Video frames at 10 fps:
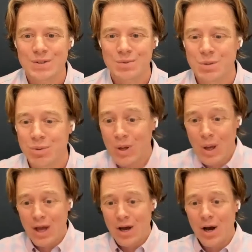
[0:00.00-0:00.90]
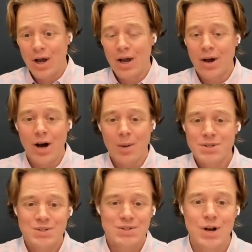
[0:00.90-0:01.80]
So some of the uh,
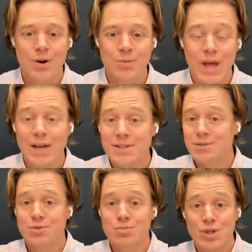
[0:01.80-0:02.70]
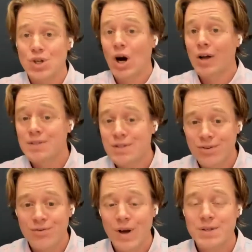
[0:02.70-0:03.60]
options there are yes, there's been tons of
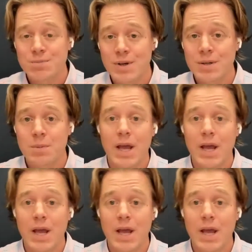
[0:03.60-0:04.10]
investment.